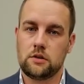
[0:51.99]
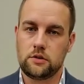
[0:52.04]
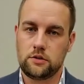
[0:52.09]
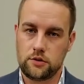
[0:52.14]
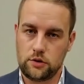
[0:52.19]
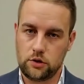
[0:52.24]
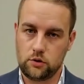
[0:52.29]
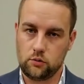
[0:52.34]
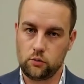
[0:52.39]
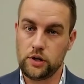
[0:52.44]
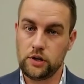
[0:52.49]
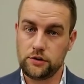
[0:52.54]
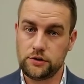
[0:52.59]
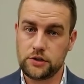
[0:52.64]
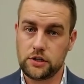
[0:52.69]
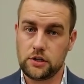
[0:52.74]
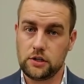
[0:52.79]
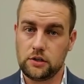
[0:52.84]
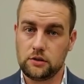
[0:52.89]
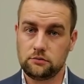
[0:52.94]
the
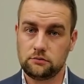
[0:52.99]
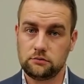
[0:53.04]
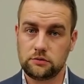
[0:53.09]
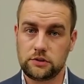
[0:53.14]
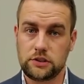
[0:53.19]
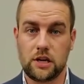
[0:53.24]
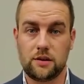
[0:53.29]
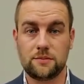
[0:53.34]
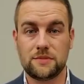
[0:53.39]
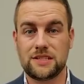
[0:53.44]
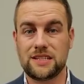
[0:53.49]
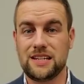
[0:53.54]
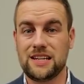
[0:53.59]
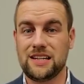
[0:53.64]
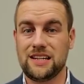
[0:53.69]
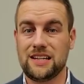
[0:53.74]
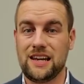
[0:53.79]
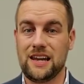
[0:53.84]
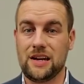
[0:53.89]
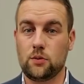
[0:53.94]
realtor comes
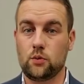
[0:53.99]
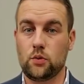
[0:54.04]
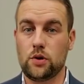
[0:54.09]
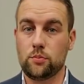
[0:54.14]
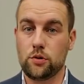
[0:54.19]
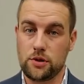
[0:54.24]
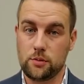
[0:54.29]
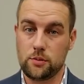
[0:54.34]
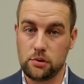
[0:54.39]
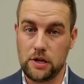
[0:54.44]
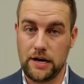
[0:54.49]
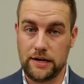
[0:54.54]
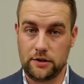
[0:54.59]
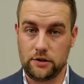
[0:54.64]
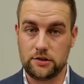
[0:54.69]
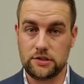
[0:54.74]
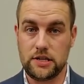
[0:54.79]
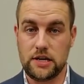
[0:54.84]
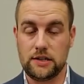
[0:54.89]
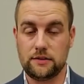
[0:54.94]
in and we put the
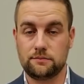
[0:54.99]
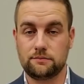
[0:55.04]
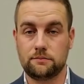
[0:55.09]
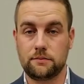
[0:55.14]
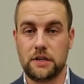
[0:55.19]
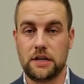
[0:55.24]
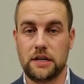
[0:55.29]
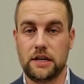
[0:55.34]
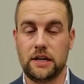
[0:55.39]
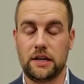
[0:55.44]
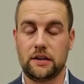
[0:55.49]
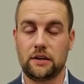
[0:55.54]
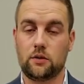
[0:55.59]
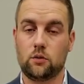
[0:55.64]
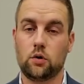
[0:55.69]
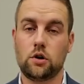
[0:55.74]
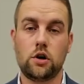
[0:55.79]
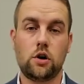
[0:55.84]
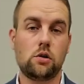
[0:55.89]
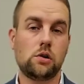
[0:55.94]
blinders on, meaning
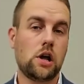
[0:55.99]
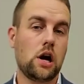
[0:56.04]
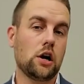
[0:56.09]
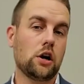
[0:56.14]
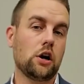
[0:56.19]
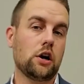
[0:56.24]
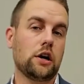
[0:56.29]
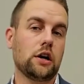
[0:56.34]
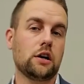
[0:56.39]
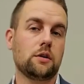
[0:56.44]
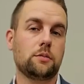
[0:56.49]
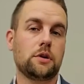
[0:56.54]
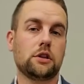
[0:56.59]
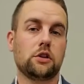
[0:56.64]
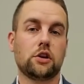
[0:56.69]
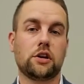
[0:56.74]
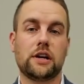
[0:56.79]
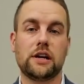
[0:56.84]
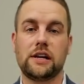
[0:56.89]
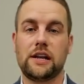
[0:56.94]
we're no longer going to be
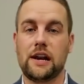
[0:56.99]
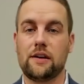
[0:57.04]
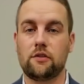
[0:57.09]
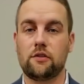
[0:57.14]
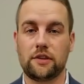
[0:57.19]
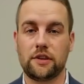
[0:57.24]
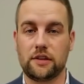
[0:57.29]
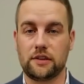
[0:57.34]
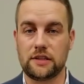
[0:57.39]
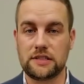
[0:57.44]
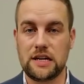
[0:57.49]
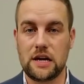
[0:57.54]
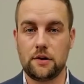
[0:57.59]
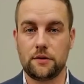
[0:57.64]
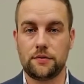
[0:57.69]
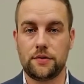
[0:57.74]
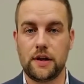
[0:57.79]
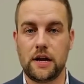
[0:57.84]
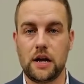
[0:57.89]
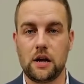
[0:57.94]
looking at everything that's
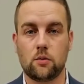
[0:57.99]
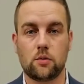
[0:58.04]
out there.